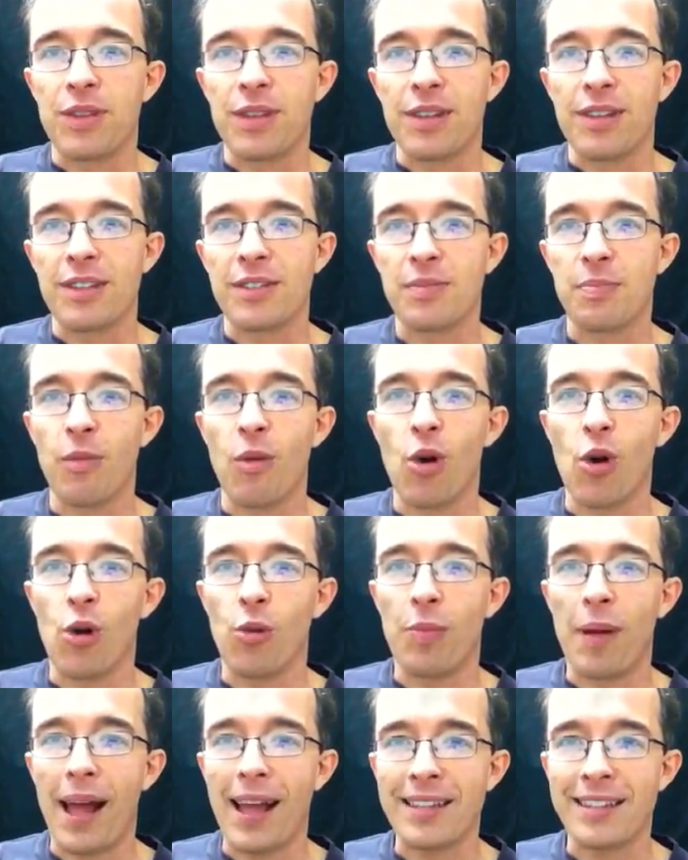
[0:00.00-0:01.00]

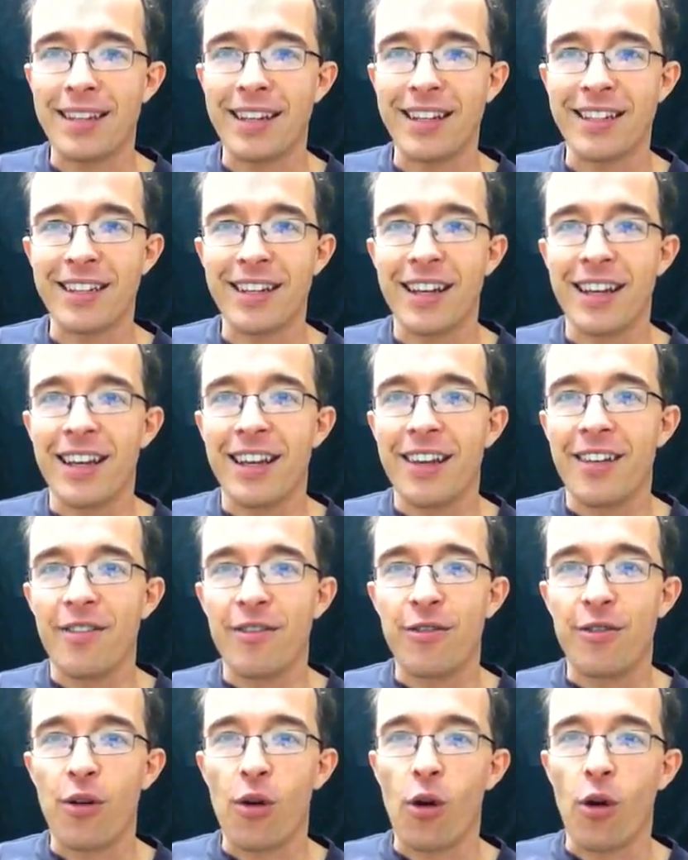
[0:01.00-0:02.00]
small passage
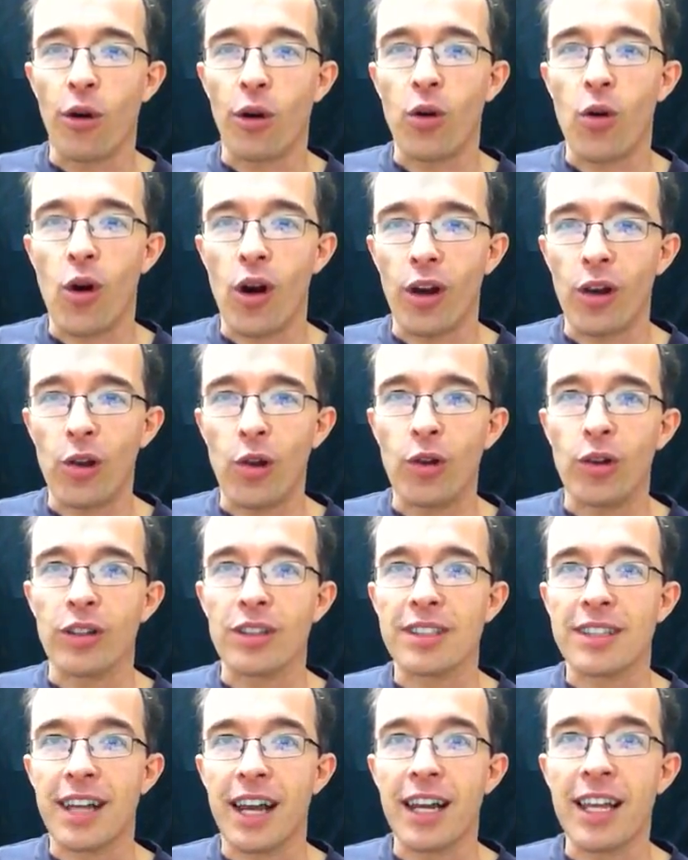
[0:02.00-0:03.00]
for quite a long
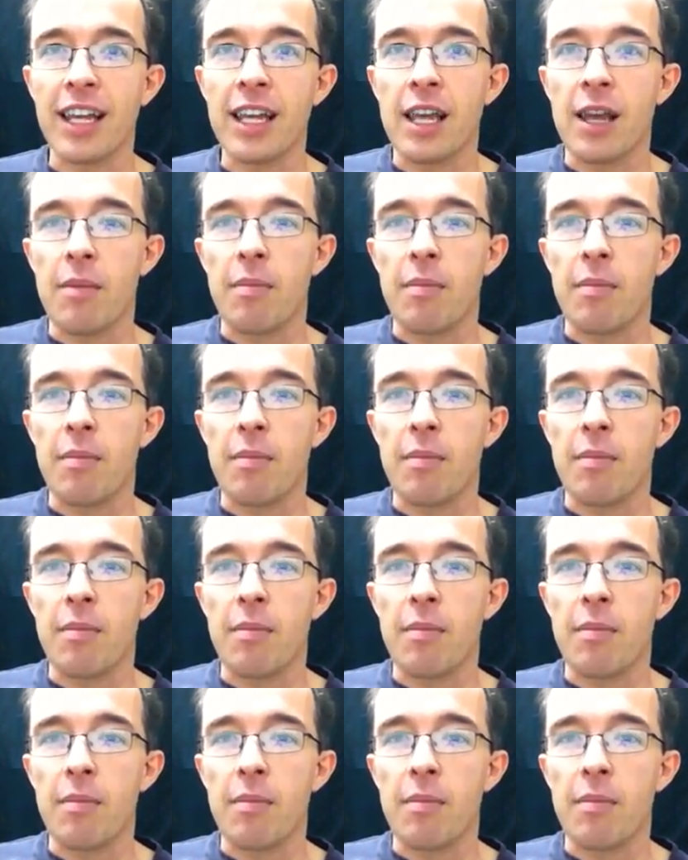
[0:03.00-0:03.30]
study,